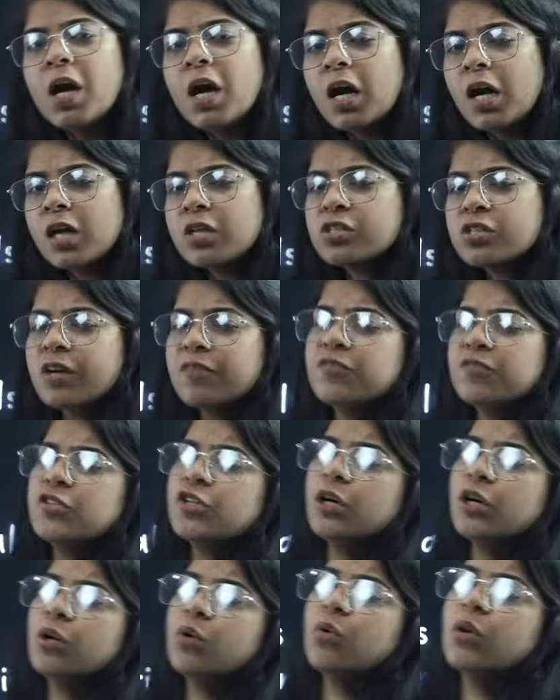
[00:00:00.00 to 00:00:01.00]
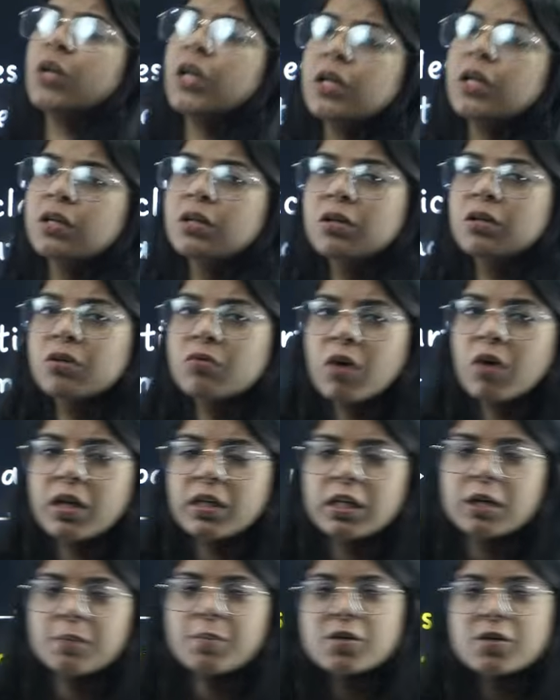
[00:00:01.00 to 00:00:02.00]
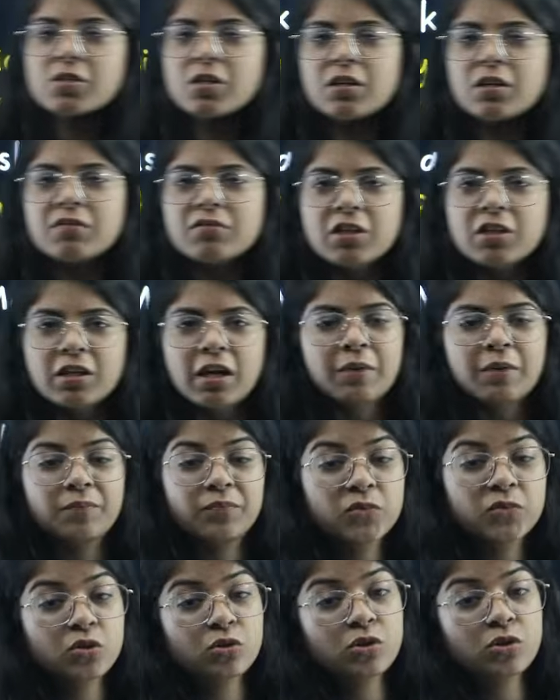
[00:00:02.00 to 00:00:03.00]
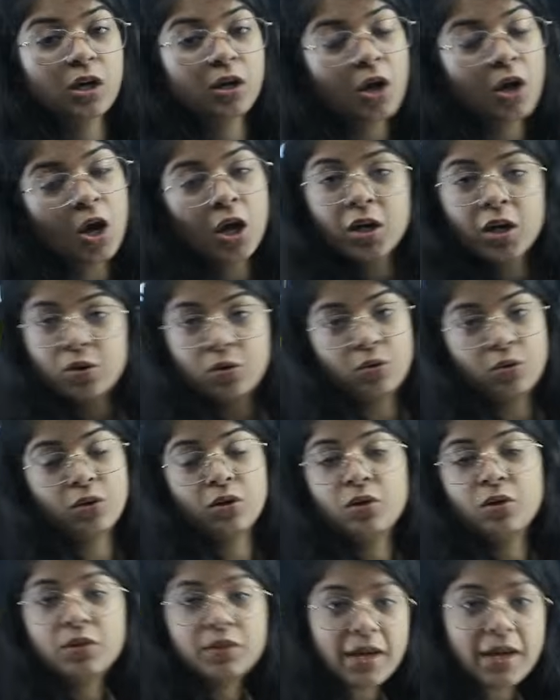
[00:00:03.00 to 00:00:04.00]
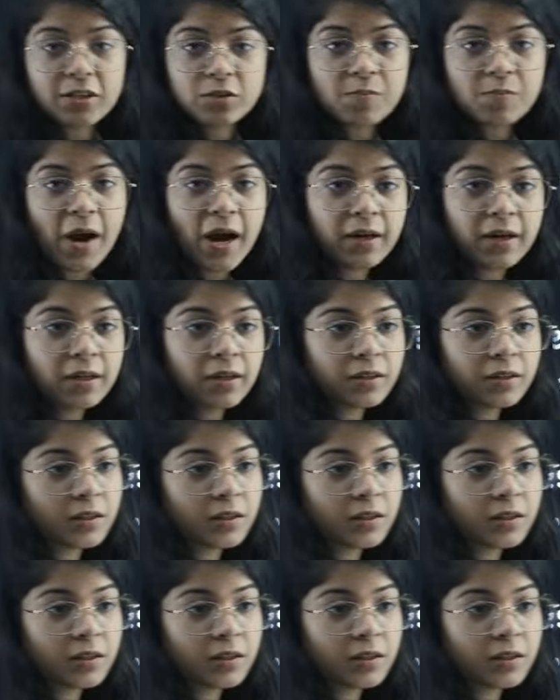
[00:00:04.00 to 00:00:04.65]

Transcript: It's efficient only 20% of the time. So it's like, no, that's bad.